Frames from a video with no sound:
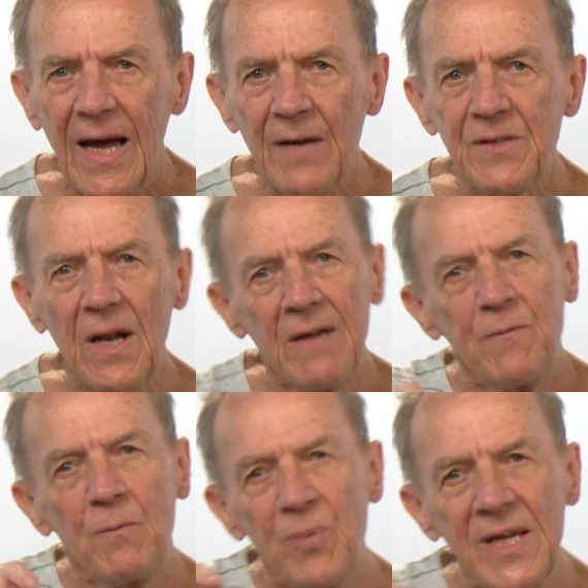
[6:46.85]
and like
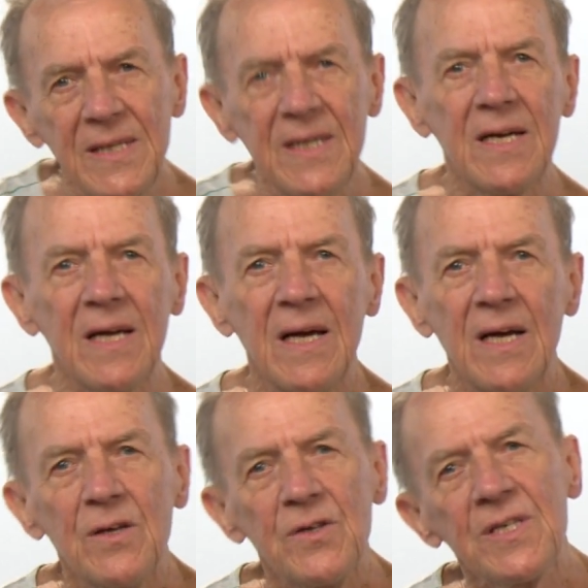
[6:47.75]
for blending,
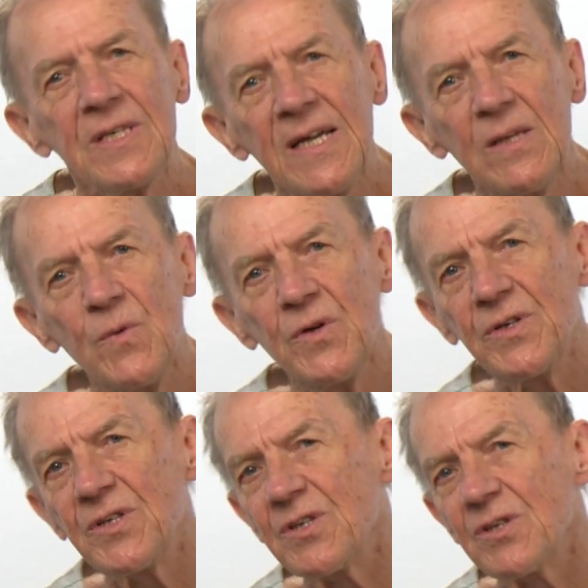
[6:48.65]
you say the
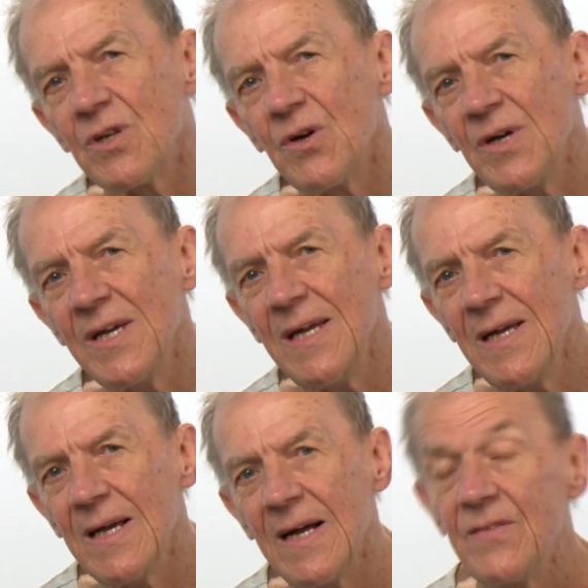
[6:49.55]
word
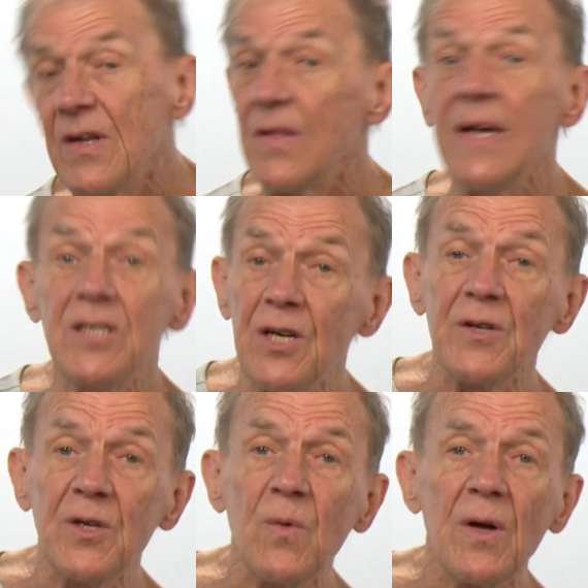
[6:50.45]
slowly, and then they tell
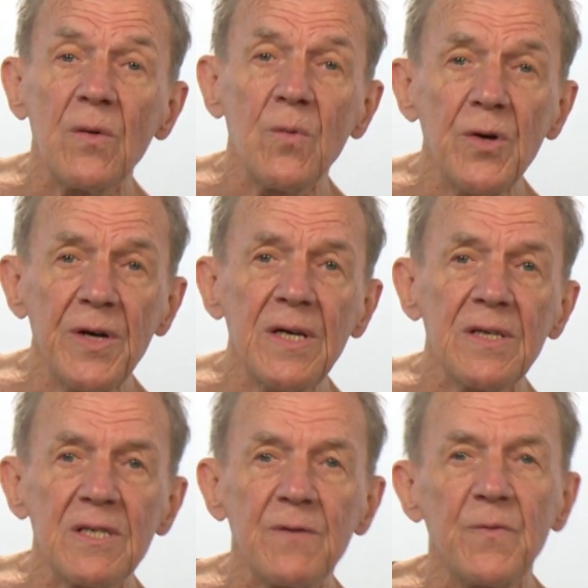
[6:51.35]
you what the word is.